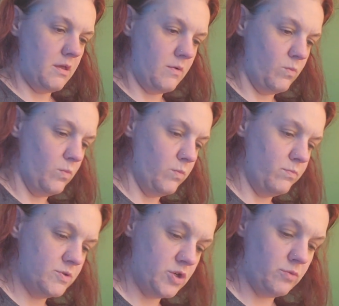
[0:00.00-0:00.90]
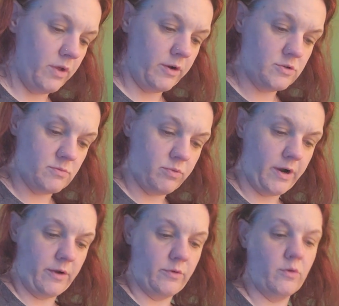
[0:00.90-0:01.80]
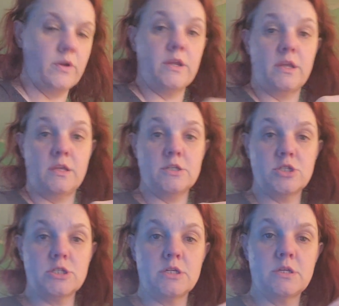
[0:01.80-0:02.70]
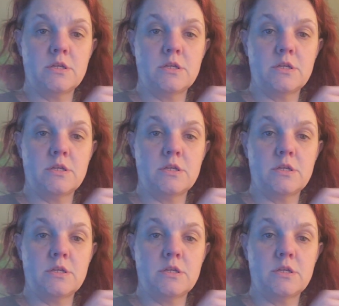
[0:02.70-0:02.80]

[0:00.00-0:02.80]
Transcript: and 2 layers of brown on each.